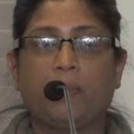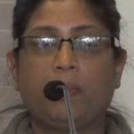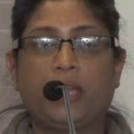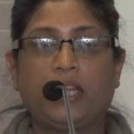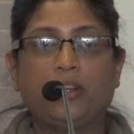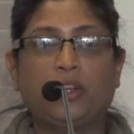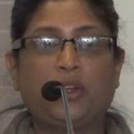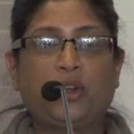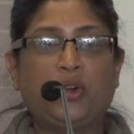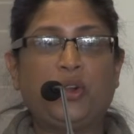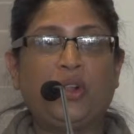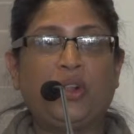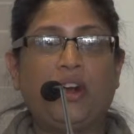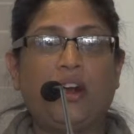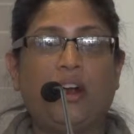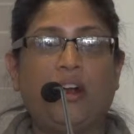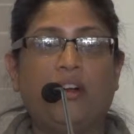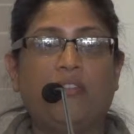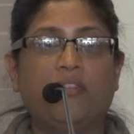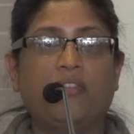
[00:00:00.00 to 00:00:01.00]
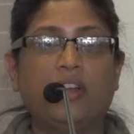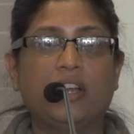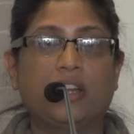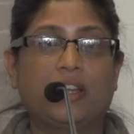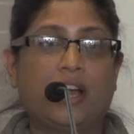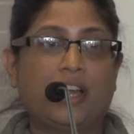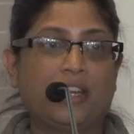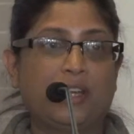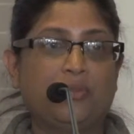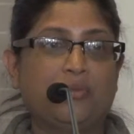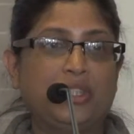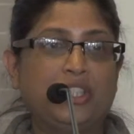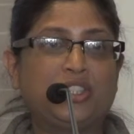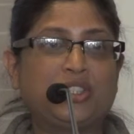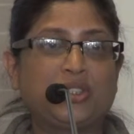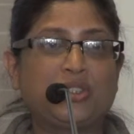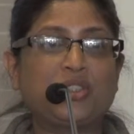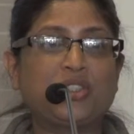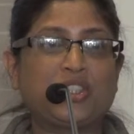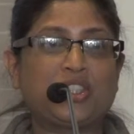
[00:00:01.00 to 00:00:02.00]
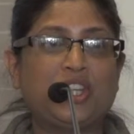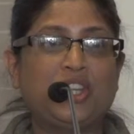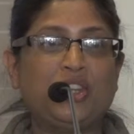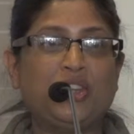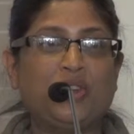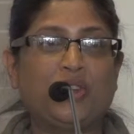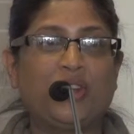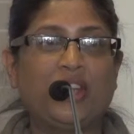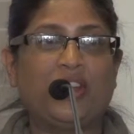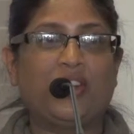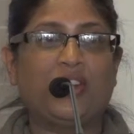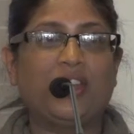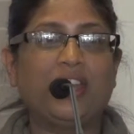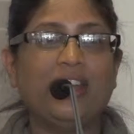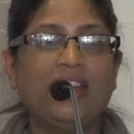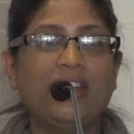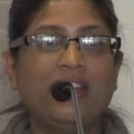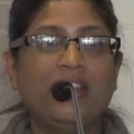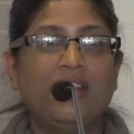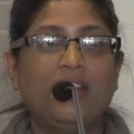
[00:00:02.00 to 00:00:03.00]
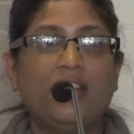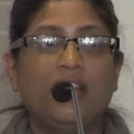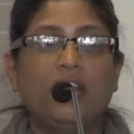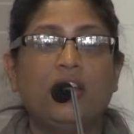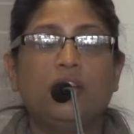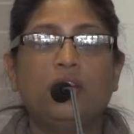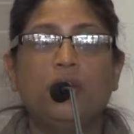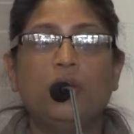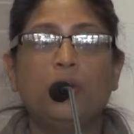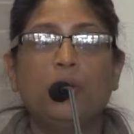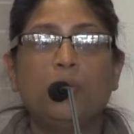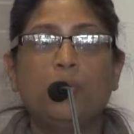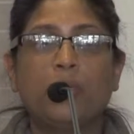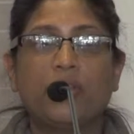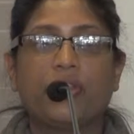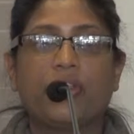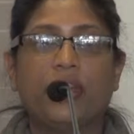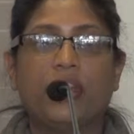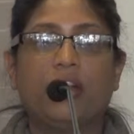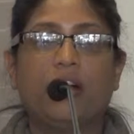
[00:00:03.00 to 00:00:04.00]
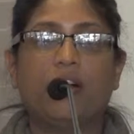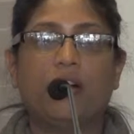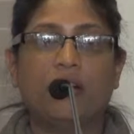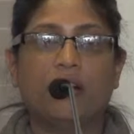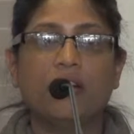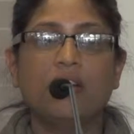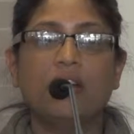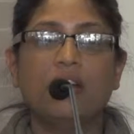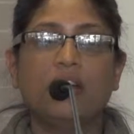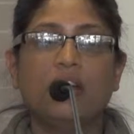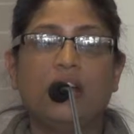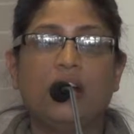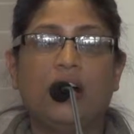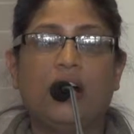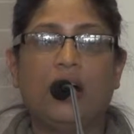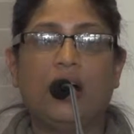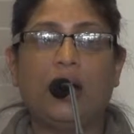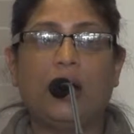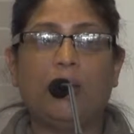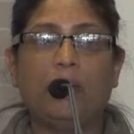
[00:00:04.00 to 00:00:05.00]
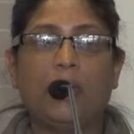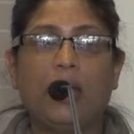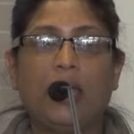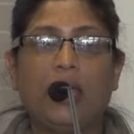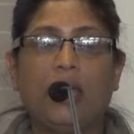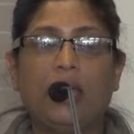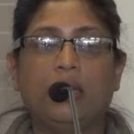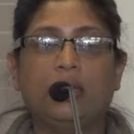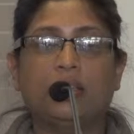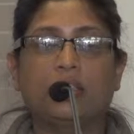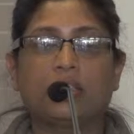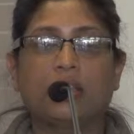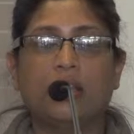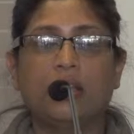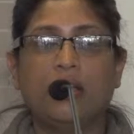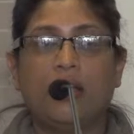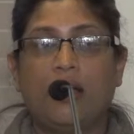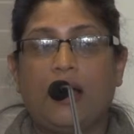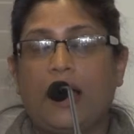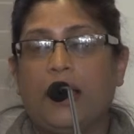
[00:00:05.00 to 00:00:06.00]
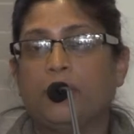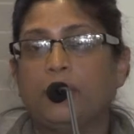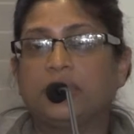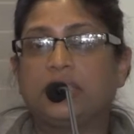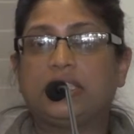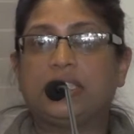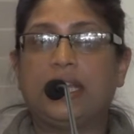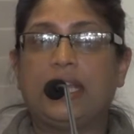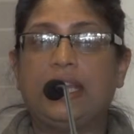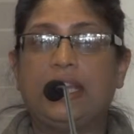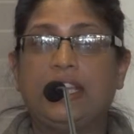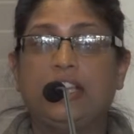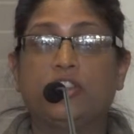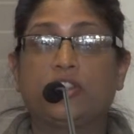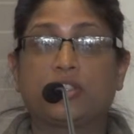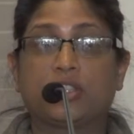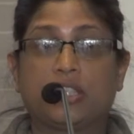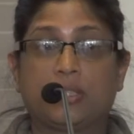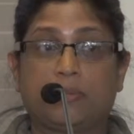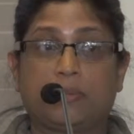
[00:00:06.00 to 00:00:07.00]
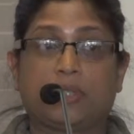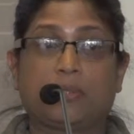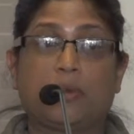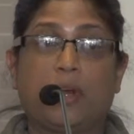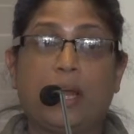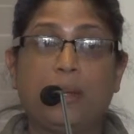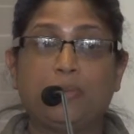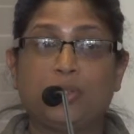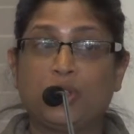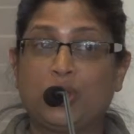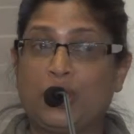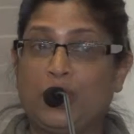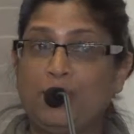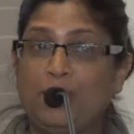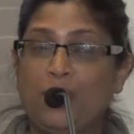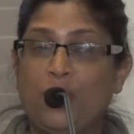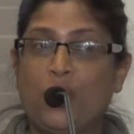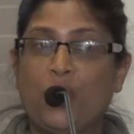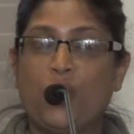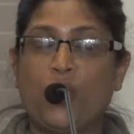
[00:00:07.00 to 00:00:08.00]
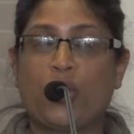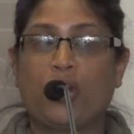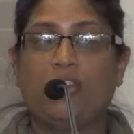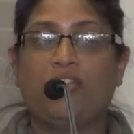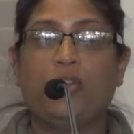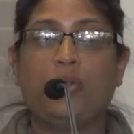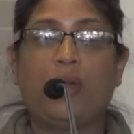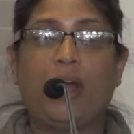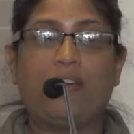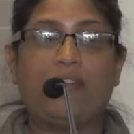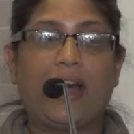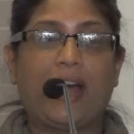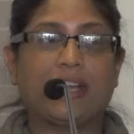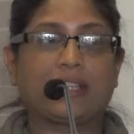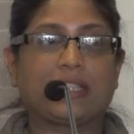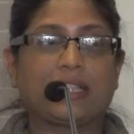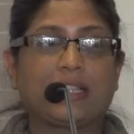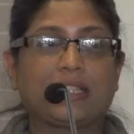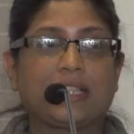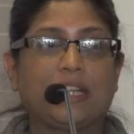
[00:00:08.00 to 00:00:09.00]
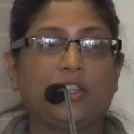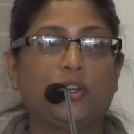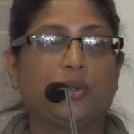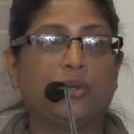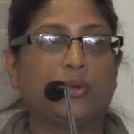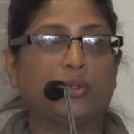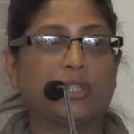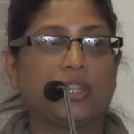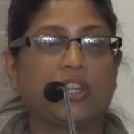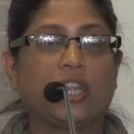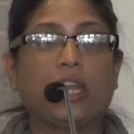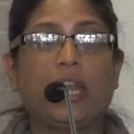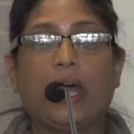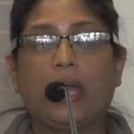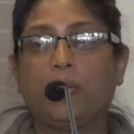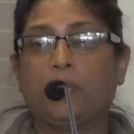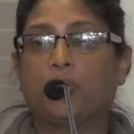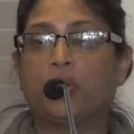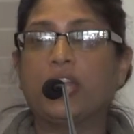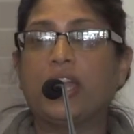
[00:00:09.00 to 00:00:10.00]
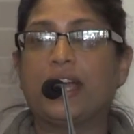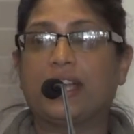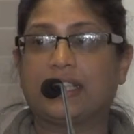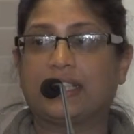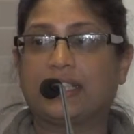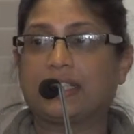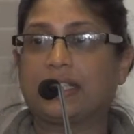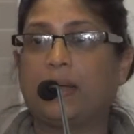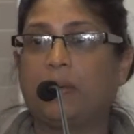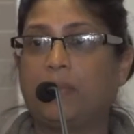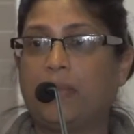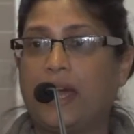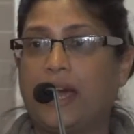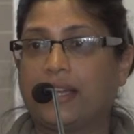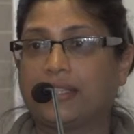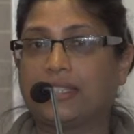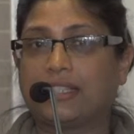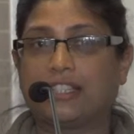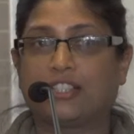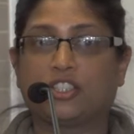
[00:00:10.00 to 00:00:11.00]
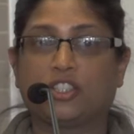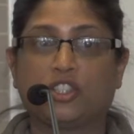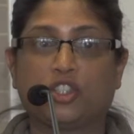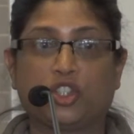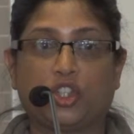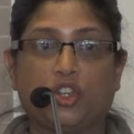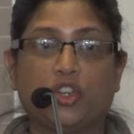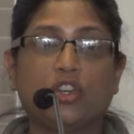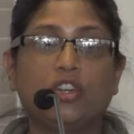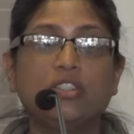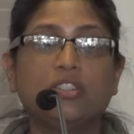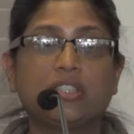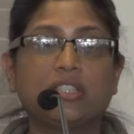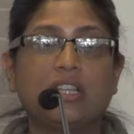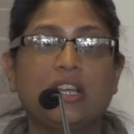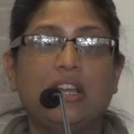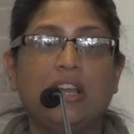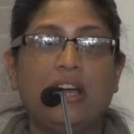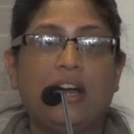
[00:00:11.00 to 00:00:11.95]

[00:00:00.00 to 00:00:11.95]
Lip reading: pinnacle of cutting research in your area. Know what they are, and I would say either subscribe to them, or if you have access, I know the library has some access to journals,